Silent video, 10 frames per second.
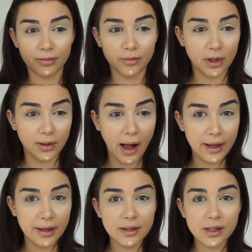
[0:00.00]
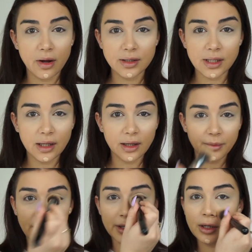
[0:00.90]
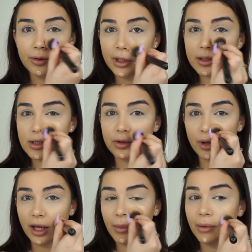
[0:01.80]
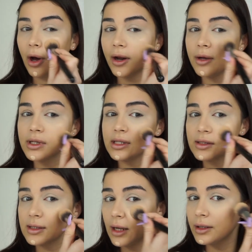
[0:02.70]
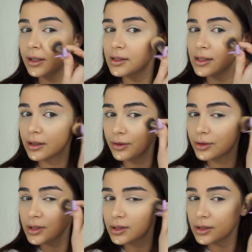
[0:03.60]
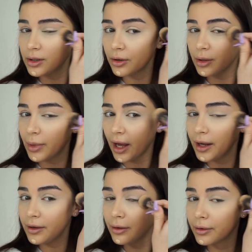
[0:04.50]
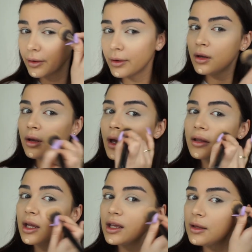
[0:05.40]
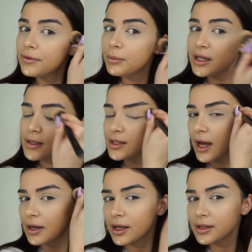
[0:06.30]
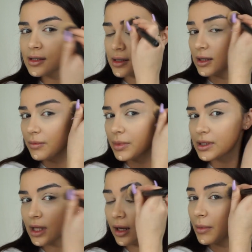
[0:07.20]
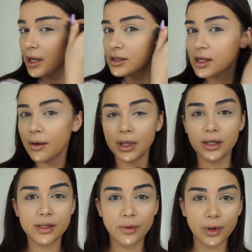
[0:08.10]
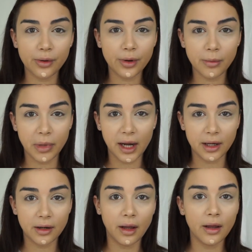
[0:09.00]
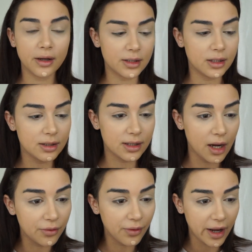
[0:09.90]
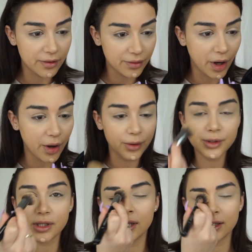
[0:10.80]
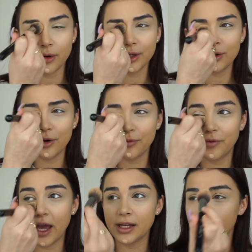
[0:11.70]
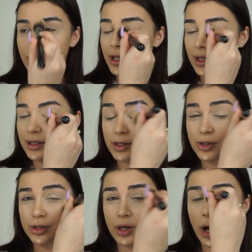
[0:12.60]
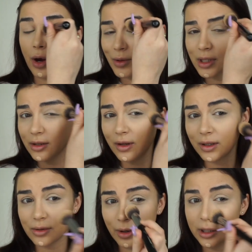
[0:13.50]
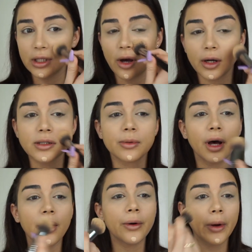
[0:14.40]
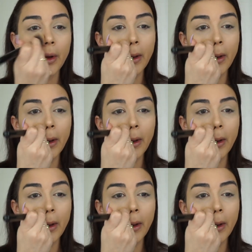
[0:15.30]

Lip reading: reliant on taking melatonin, so like my body wasn't sending signals to go to bed. And like even my son, his sleep is like messed up. He doesn't want to go to bed at night because he's terrified of ghosts. He's going through a phase where he thinks there's ghosts and that's all he talks about.